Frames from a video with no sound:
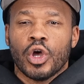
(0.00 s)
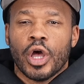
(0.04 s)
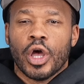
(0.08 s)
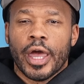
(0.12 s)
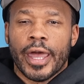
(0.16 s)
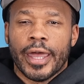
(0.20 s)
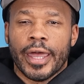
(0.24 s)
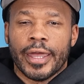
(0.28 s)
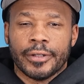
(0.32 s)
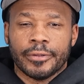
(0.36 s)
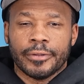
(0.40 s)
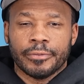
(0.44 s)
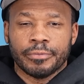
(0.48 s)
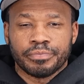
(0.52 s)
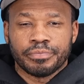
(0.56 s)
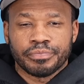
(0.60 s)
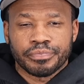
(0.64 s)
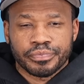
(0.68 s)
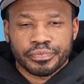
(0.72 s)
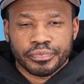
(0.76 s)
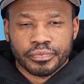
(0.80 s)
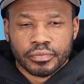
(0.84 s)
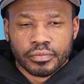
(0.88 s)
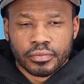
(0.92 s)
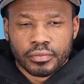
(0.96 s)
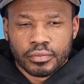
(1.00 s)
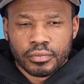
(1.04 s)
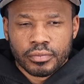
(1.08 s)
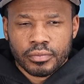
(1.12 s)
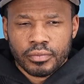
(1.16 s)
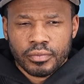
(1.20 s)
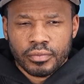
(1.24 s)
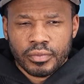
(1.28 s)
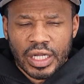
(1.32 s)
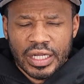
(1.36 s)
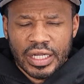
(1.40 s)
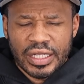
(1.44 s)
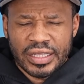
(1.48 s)
And
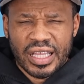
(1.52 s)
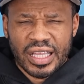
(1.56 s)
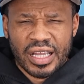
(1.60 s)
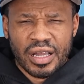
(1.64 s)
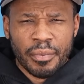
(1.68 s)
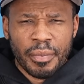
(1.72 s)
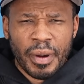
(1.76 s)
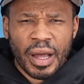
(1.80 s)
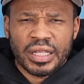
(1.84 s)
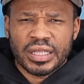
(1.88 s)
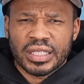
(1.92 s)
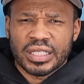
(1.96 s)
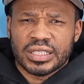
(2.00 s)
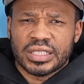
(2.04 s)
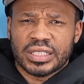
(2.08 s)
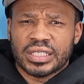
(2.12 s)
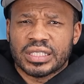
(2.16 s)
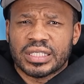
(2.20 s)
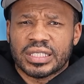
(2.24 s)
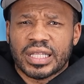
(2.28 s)
the thing about this is,